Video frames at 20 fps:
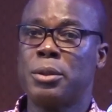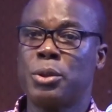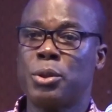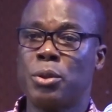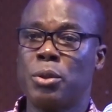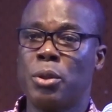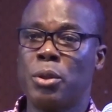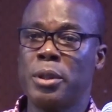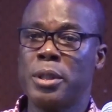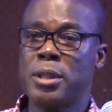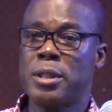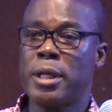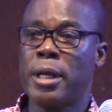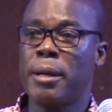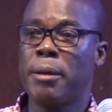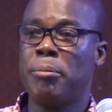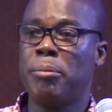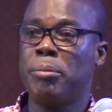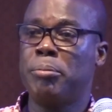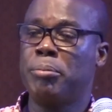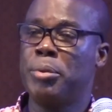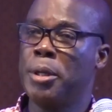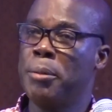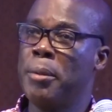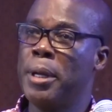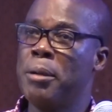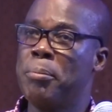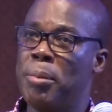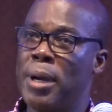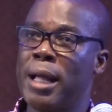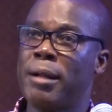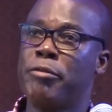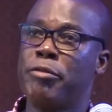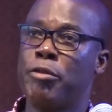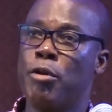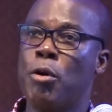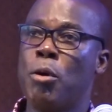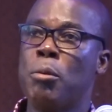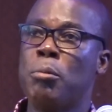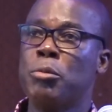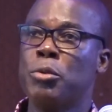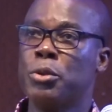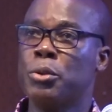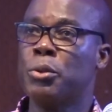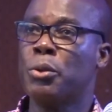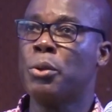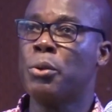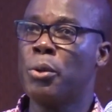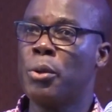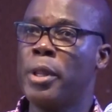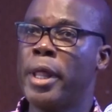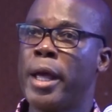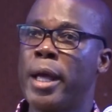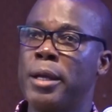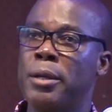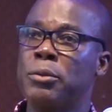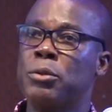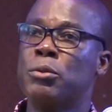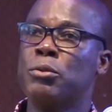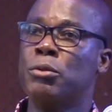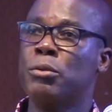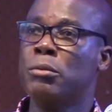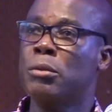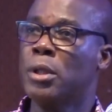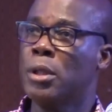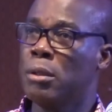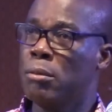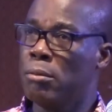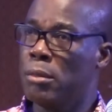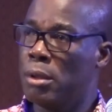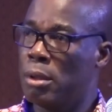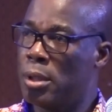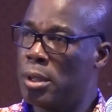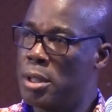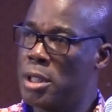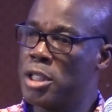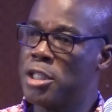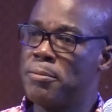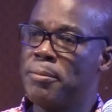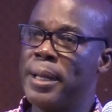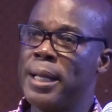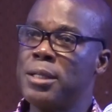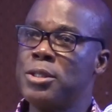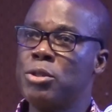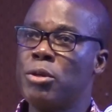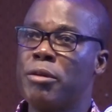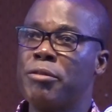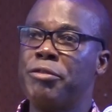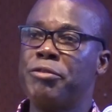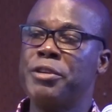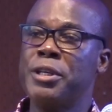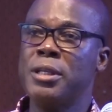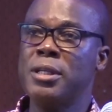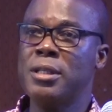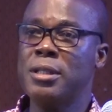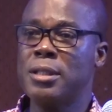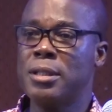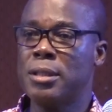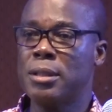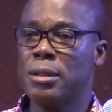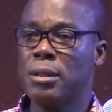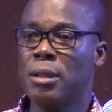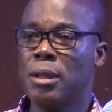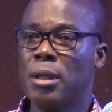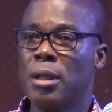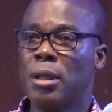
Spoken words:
So it's a payment platform. You go there, you disburse your fees.